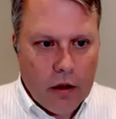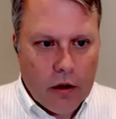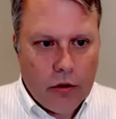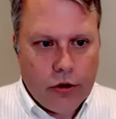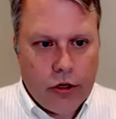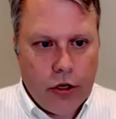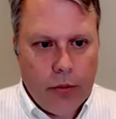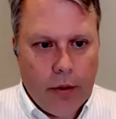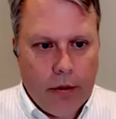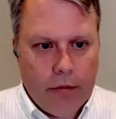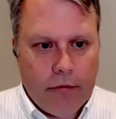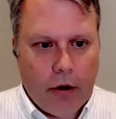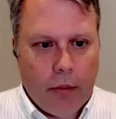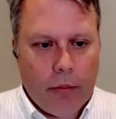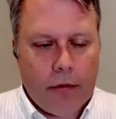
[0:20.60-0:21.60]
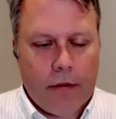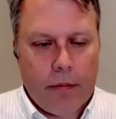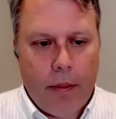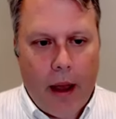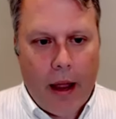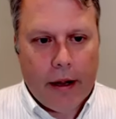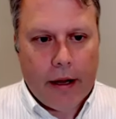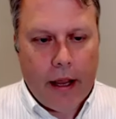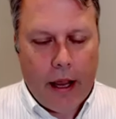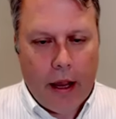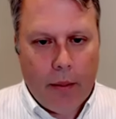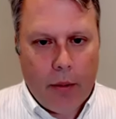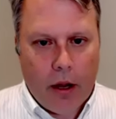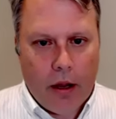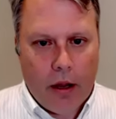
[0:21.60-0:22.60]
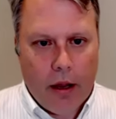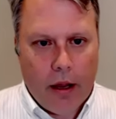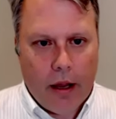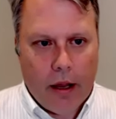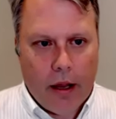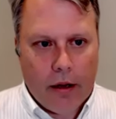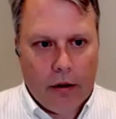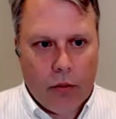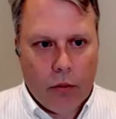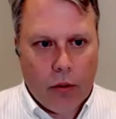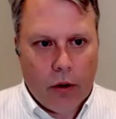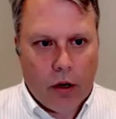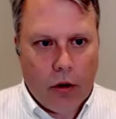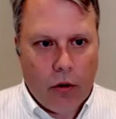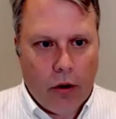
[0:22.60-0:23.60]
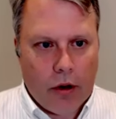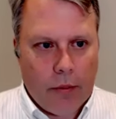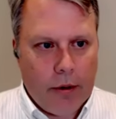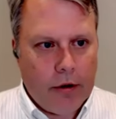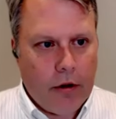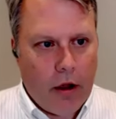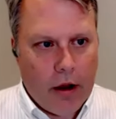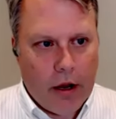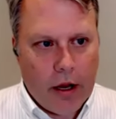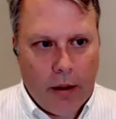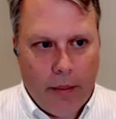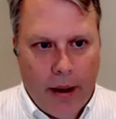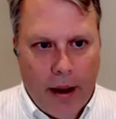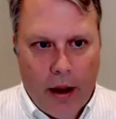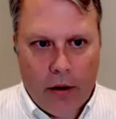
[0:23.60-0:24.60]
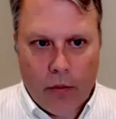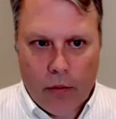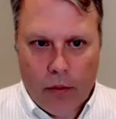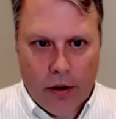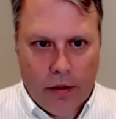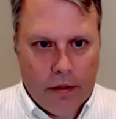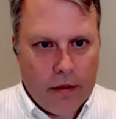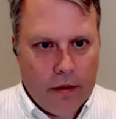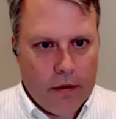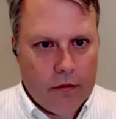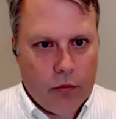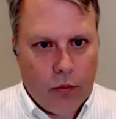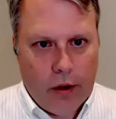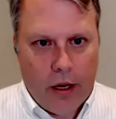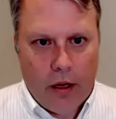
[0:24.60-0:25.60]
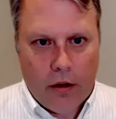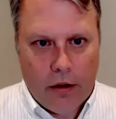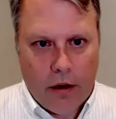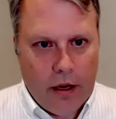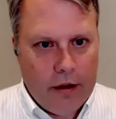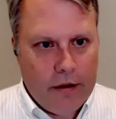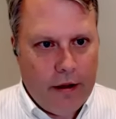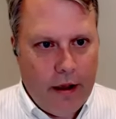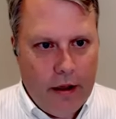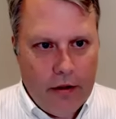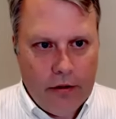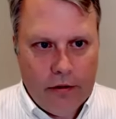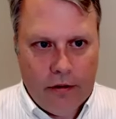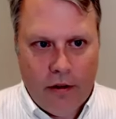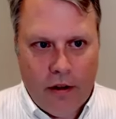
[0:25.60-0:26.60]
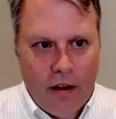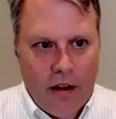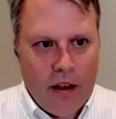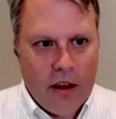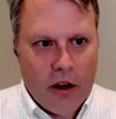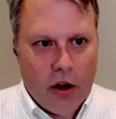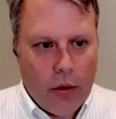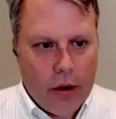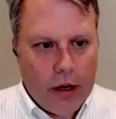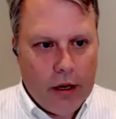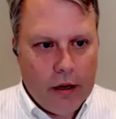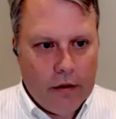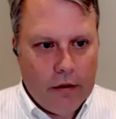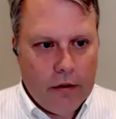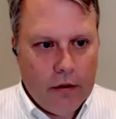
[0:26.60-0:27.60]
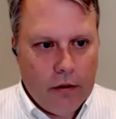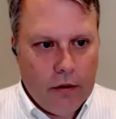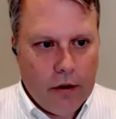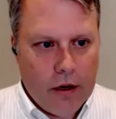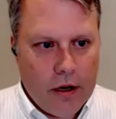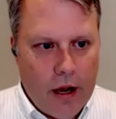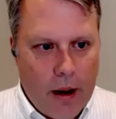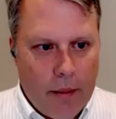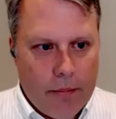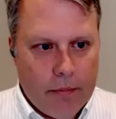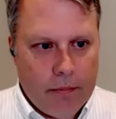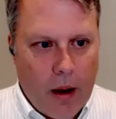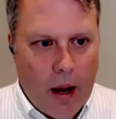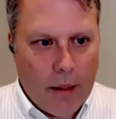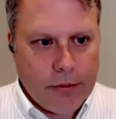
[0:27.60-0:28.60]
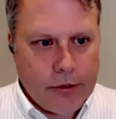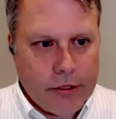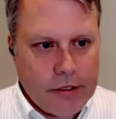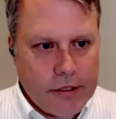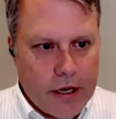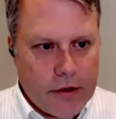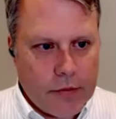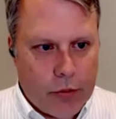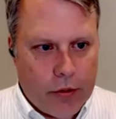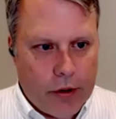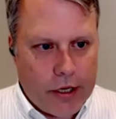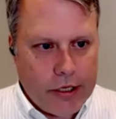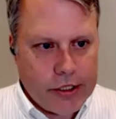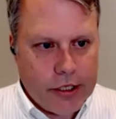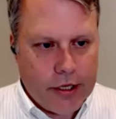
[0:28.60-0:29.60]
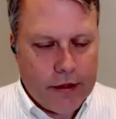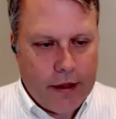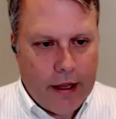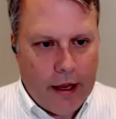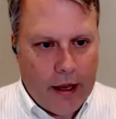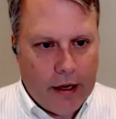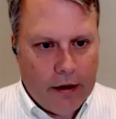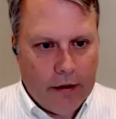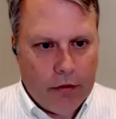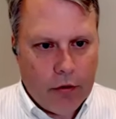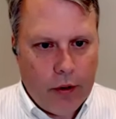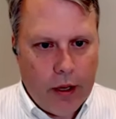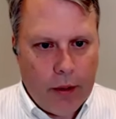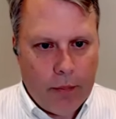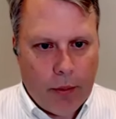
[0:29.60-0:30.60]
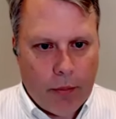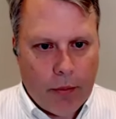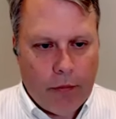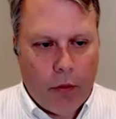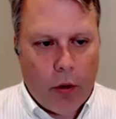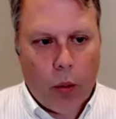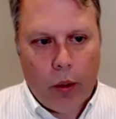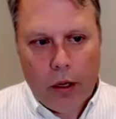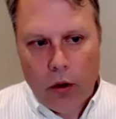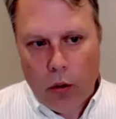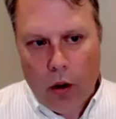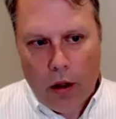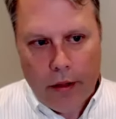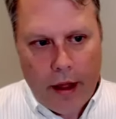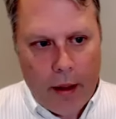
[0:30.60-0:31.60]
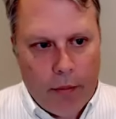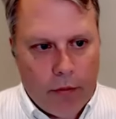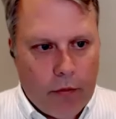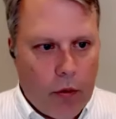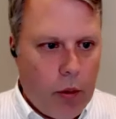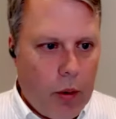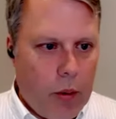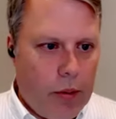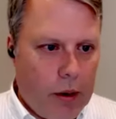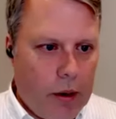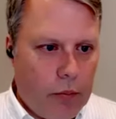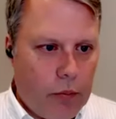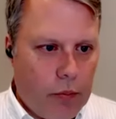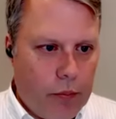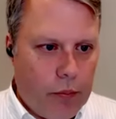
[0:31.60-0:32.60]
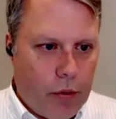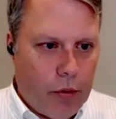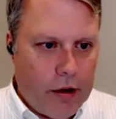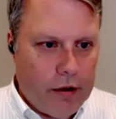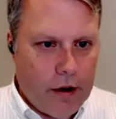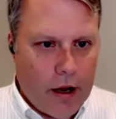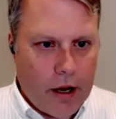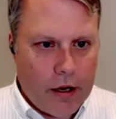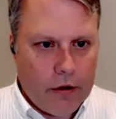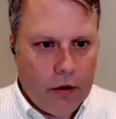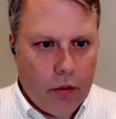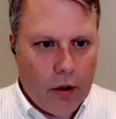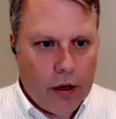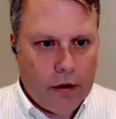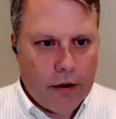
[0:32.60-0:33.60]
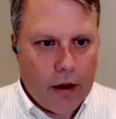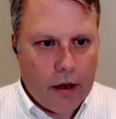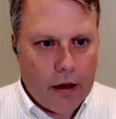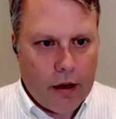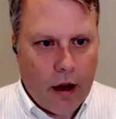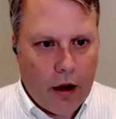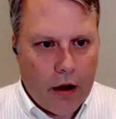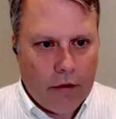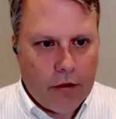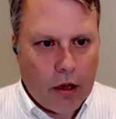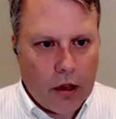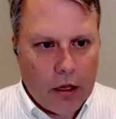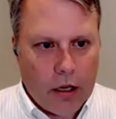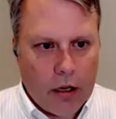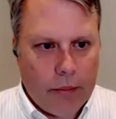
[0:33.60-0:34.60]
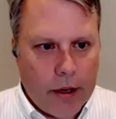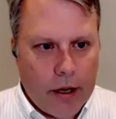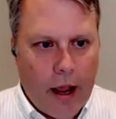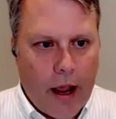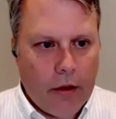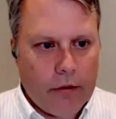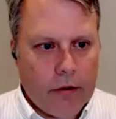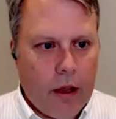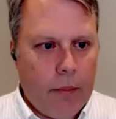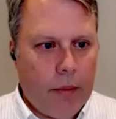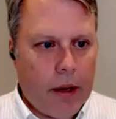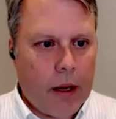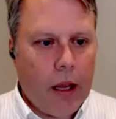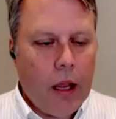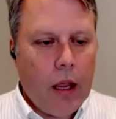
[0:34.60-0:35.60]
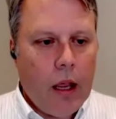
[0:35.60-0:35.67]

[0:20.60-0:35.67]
Kochuba from Spot Gamma. And we're going to be talking about what this week entails going into options expiration at the end of the week. But before we do all that, before we bring Brent on, I do want to take care of a little bit of housekeeping.